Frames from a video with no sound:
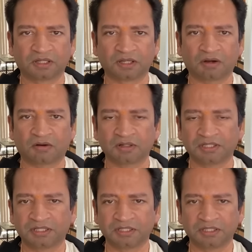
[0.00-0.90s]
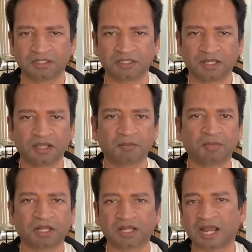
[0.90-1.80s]
all the
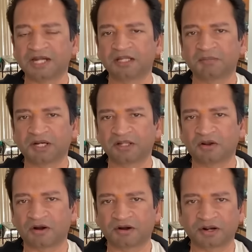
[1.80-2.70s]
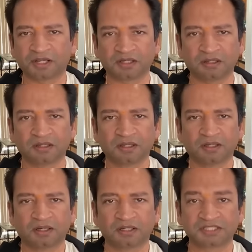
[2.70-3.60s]
AML anti-money laundering
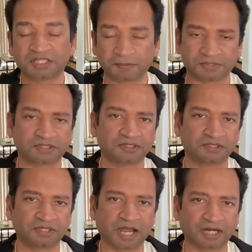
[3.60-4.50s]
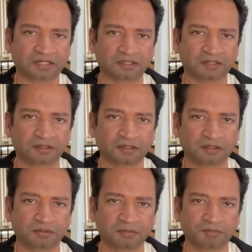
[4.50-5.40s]
steps that
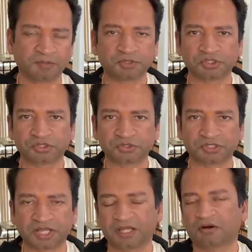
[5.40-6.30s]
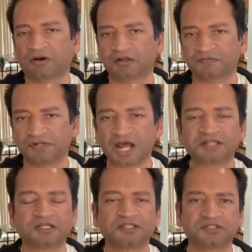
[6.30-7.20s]
people should take, or the
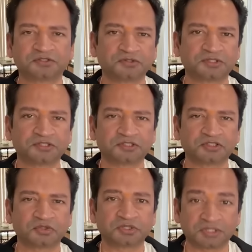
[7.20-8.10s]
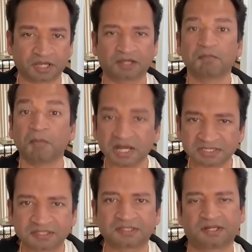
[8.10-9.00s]
financial institutions should take,
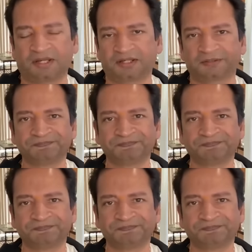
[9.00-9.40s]
must take.